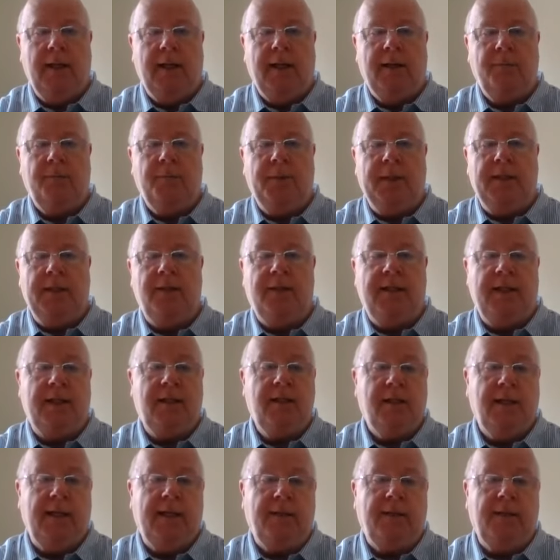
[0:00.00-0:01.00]
have been
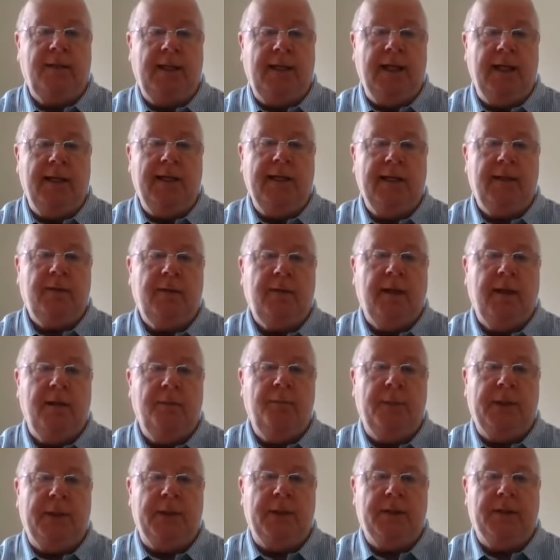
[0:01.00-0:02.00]
things like the
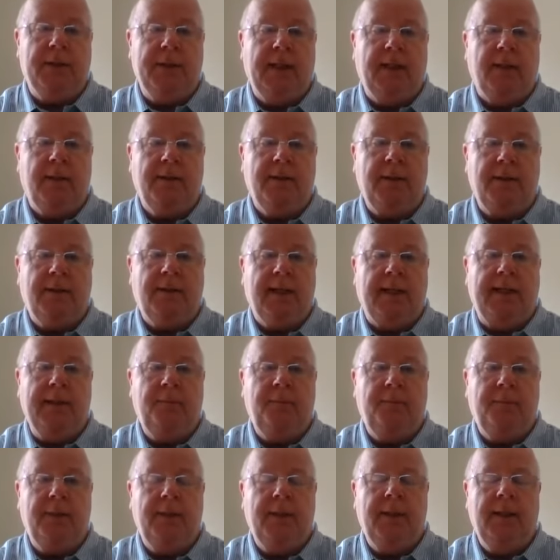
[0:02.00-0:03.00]
Enneagram Personality
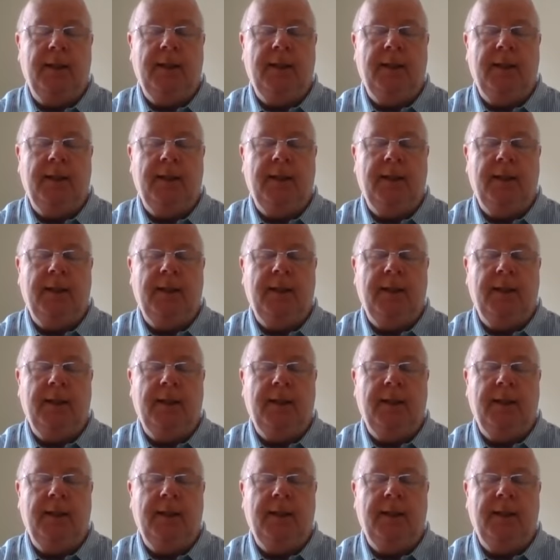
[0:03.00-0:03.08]
Type